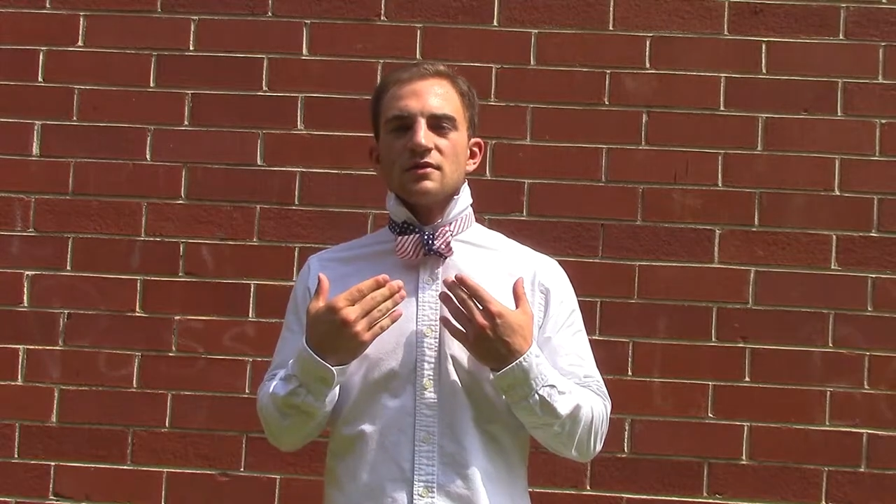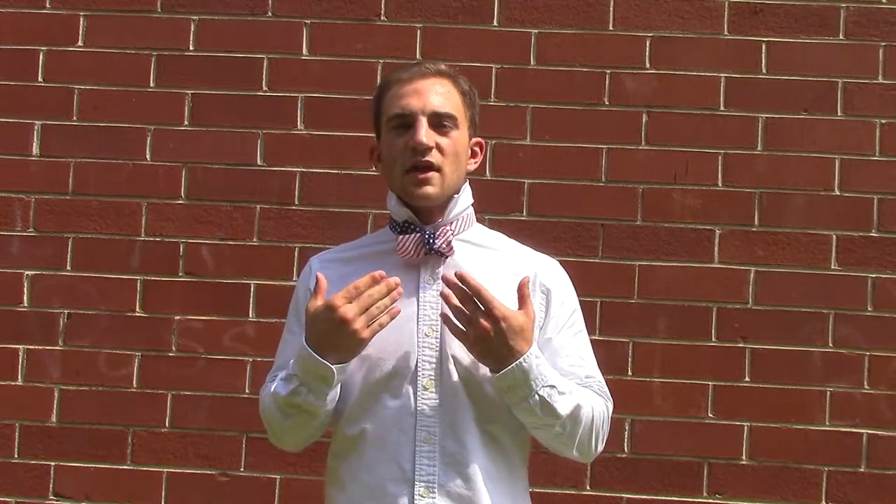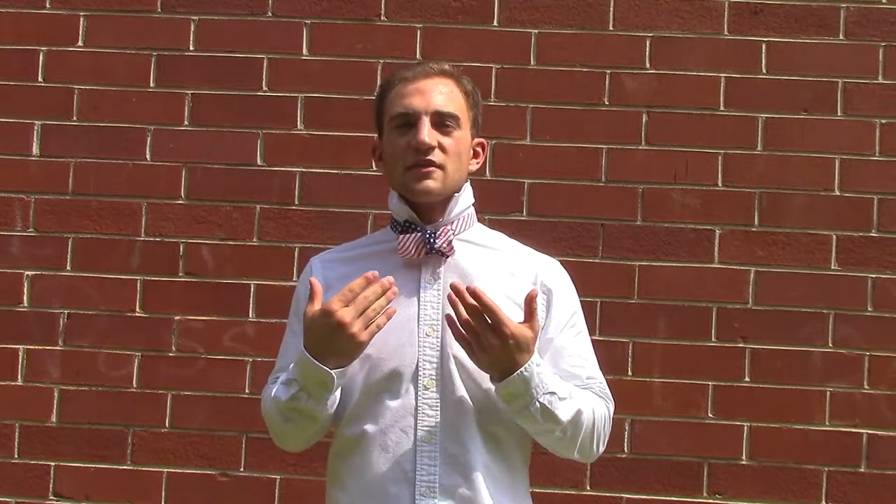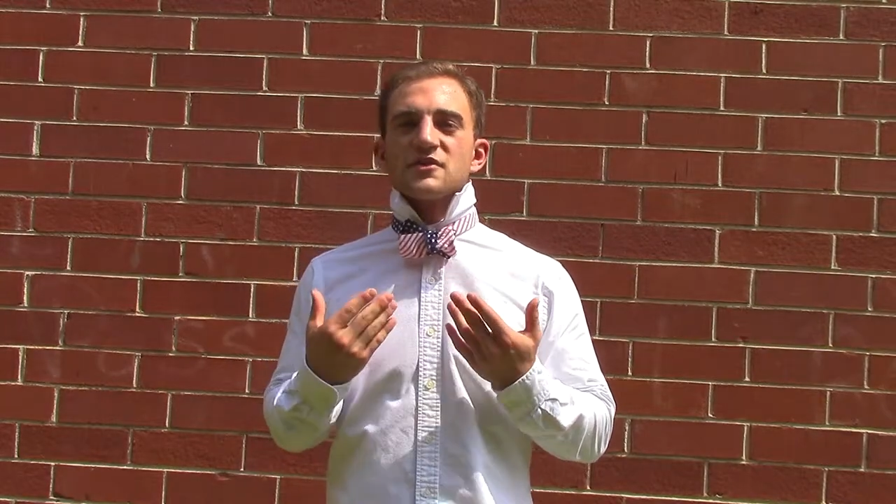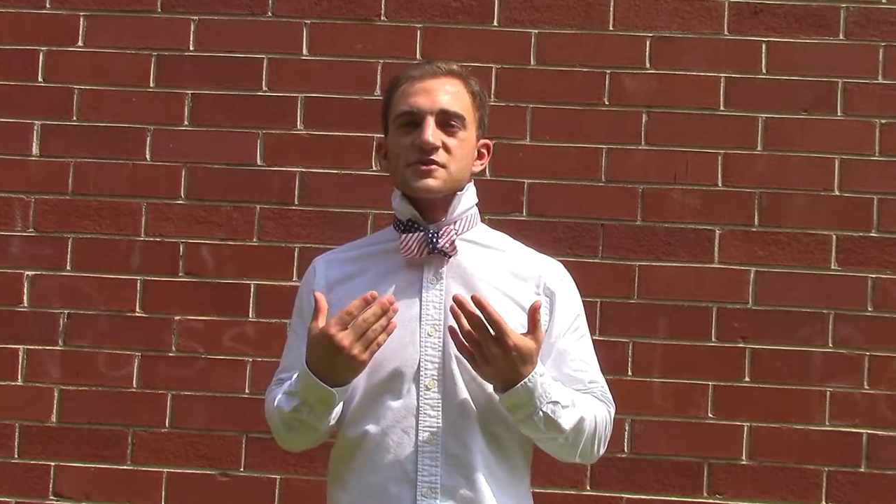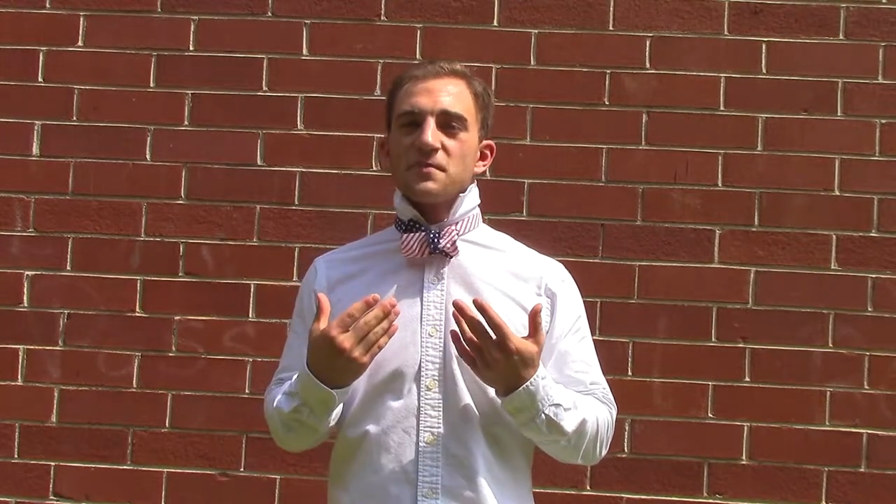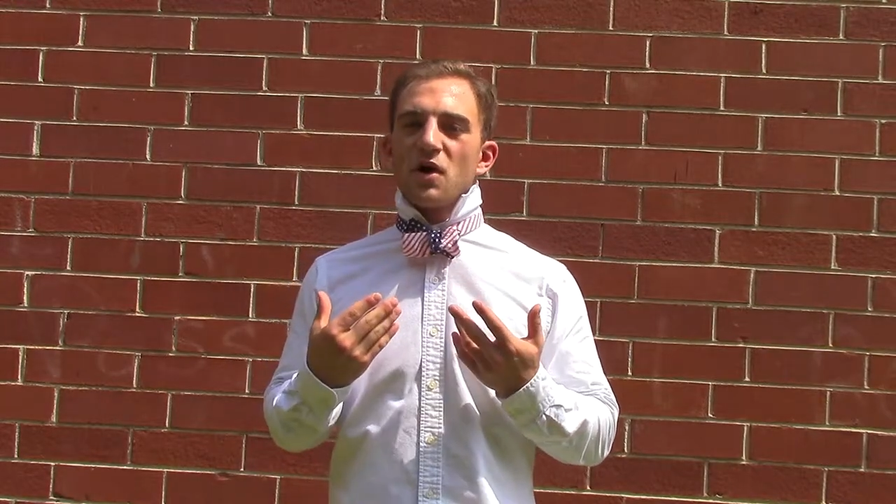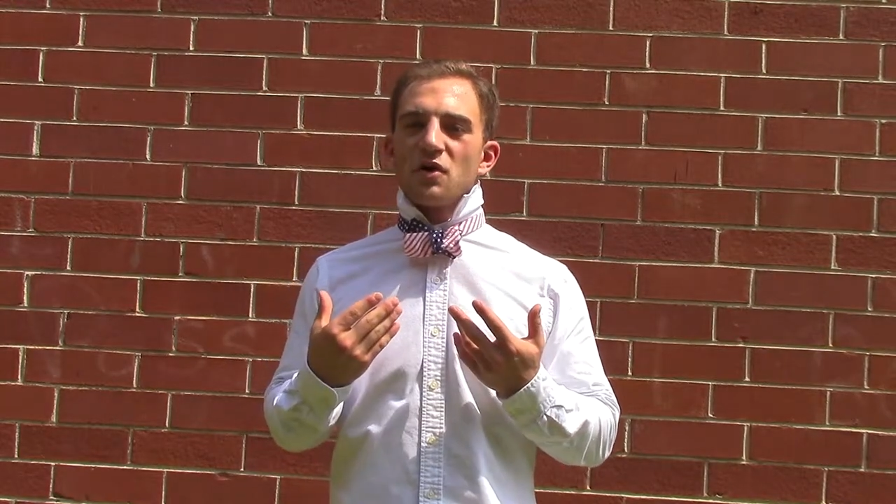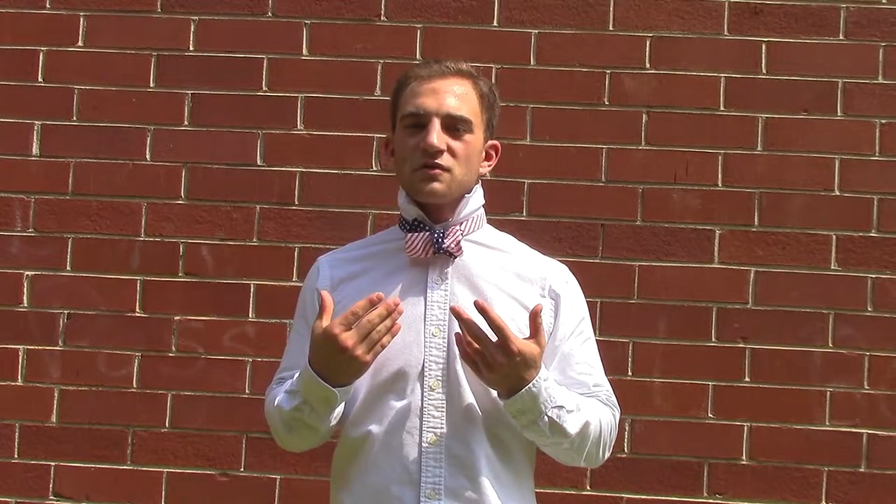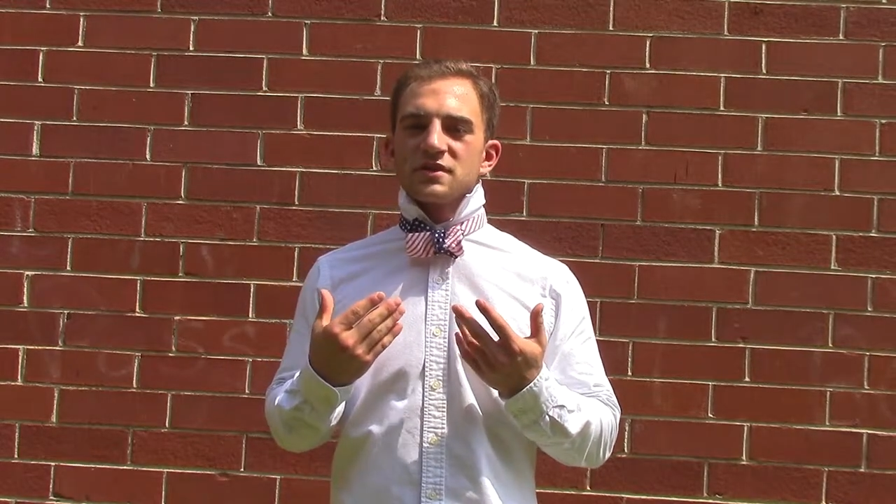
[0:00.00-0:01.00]
that this
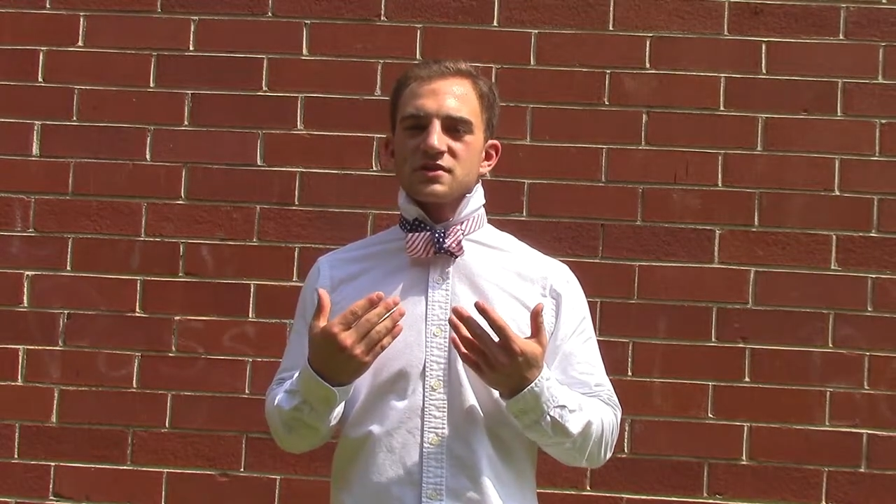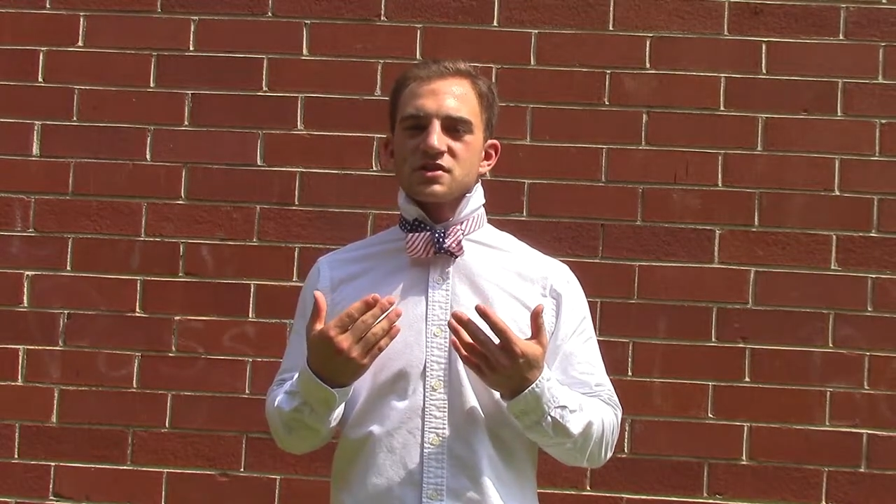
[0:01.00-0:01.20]
bow needs